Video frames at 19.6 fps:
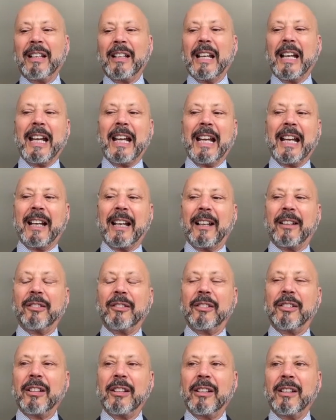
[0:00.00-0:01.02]

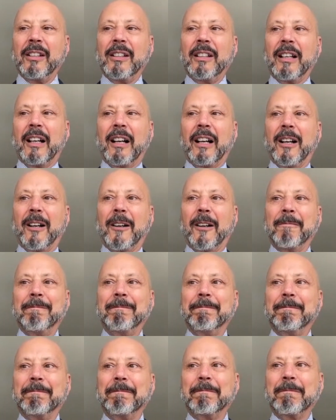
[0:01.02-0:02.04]
And
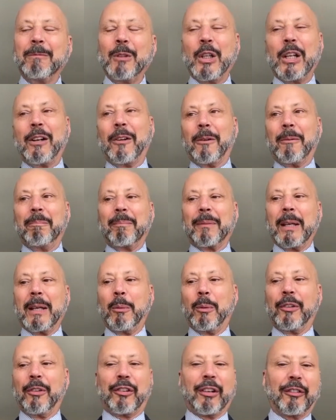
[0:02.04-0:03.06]
it
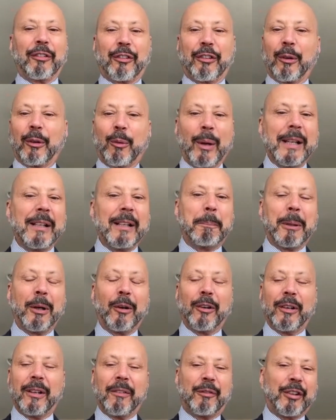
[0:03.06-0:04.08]
was just a great
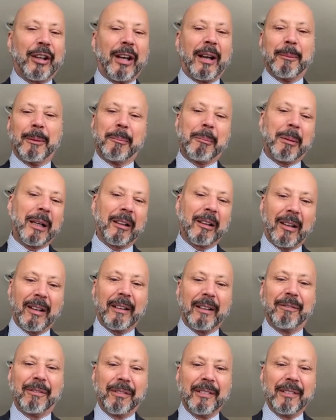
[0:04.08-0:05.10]
period of time in my
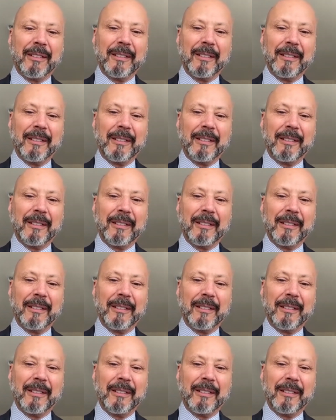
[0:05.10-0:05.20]
life.